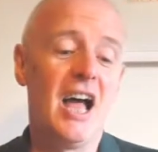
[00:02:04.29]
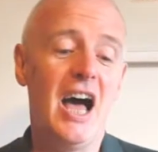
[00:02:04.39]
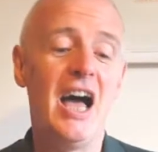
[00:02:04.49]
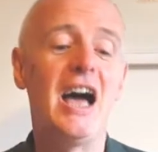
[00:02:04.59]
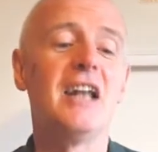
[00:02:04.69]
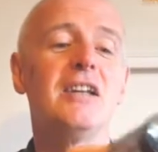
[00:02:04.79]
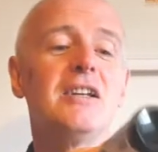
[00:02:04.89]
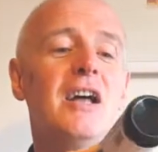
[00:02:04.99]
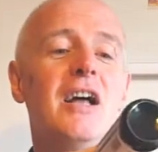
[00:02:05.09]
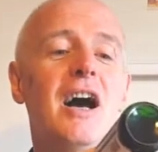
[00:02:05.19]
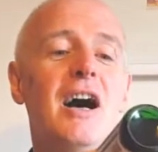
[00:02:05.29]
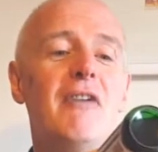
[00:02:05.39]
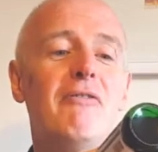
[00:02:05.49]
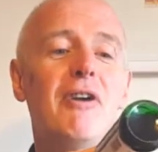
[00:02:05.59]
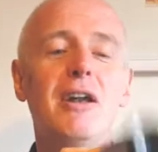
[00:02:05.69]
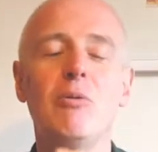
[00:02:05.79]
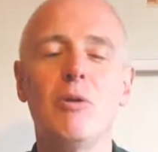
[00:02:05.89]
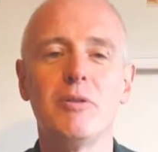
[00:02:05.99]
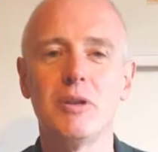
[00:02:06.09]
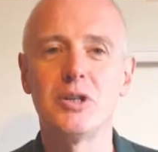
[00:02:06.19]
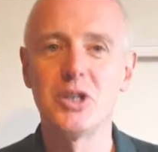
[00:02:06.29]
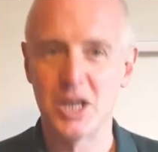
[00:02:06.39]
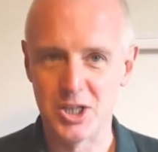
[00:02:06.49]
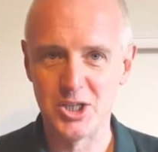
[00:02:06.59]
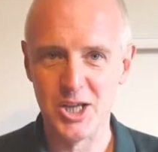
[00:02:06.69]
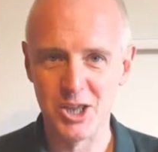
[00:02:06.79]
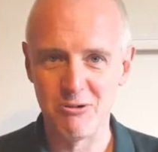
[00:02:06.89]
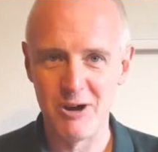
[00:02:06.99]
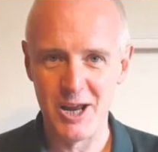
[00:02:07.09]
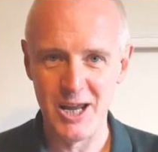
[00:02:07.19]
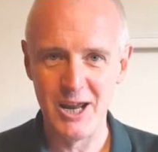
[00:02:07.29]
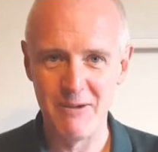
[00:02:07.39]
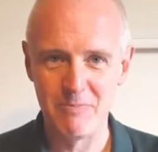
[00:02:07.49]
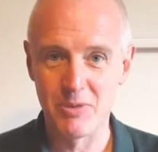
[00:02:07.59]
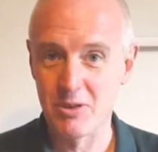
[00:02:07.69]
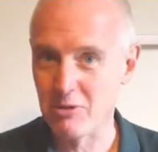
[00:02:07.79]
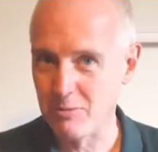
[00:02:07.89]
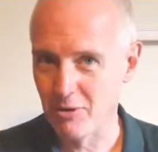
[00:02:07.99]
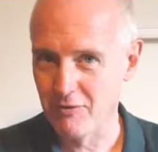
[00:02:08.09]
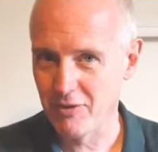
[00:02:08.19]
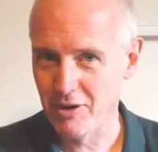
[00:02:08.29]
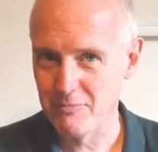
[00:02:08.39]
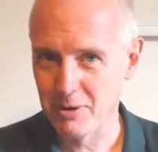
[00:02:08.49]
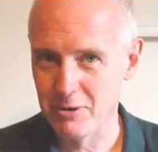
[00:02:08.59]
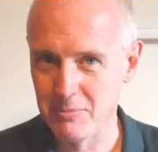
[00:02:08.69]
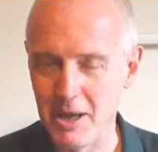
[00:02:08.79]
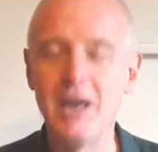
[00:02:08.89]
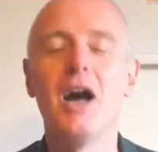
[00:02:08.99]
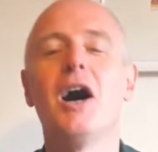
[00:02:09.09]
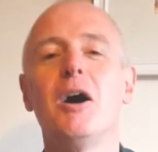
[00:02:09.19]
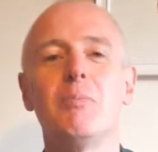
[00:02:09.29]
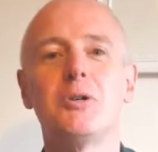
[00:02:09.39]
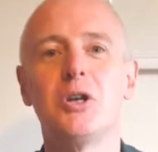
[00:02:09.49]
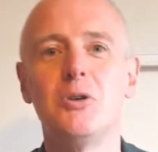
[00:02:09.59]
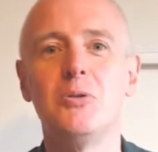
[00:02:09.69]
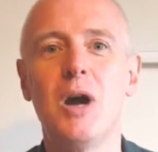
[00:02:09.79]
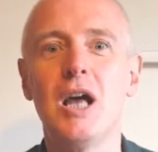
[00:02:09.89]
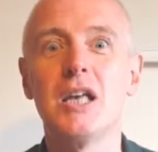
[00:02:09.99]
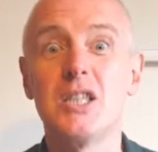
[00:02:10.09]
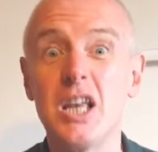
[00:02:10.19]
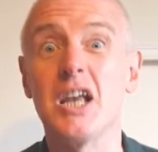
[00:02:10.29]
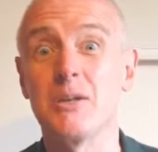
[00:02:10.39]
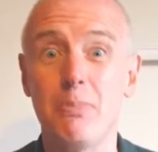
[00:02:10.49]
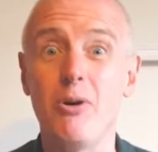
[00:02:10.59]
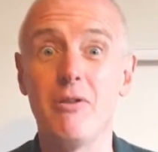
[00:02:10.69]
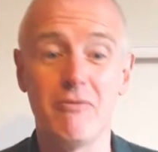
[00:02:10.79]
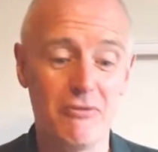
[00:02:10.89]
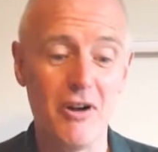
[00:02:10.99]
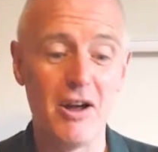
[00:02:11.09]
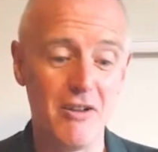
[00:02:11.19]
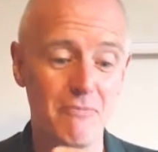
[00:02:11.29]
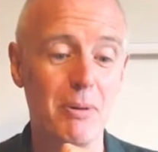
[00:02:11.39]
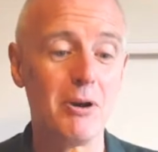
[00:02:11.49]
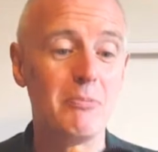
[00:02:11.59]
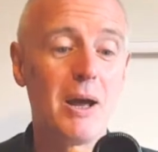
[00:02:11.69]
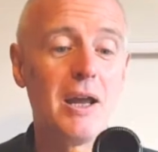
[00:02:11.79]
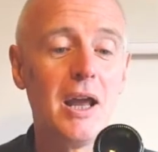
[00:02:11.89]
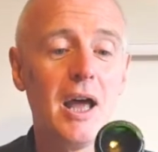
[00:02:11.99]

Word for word: And uh, final one, 63, 3.5 Baumé, up to 6.5 Baumé